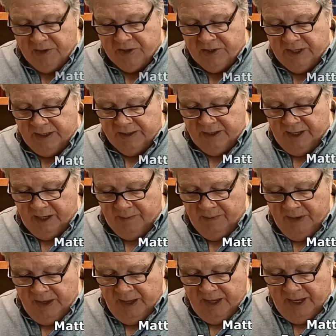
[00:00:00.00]
said to him,
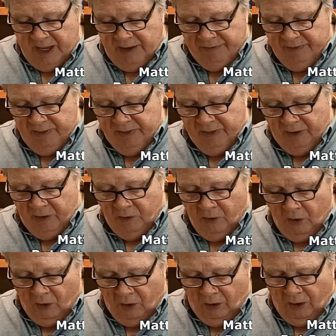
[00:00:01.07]
even
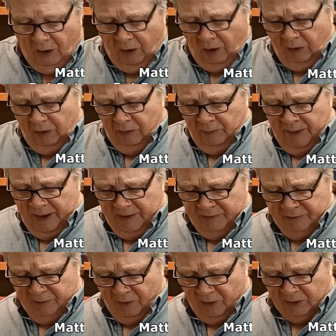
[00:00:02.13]
though all may
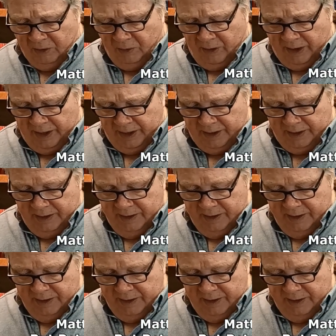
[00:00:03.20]
fall away.